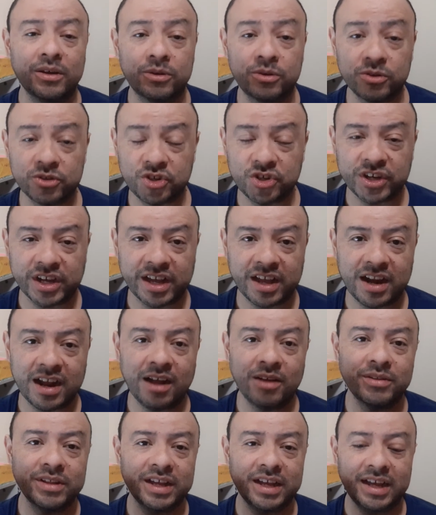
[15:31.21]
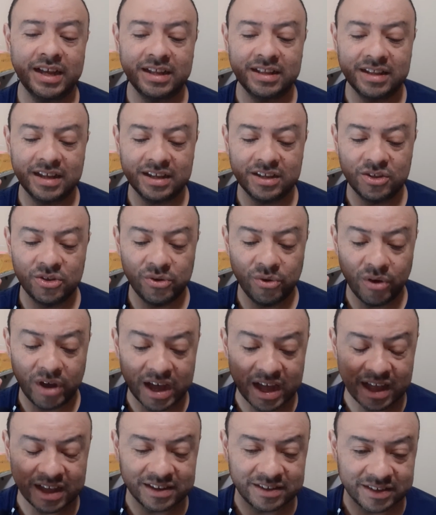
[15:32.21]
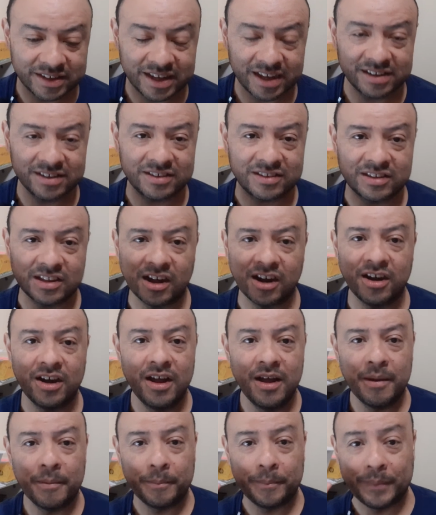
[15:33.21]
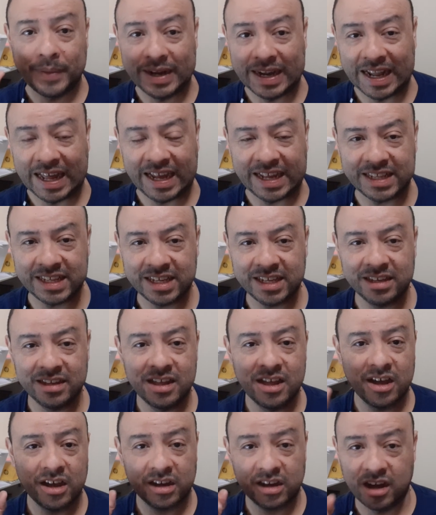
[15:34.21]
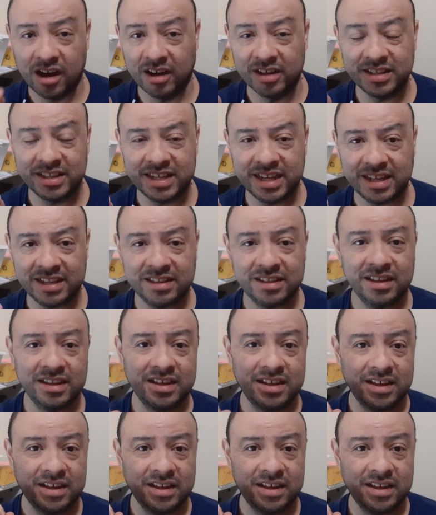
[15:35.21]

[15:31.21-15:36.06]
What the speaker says: Go check it out, and then you guys can start planning content,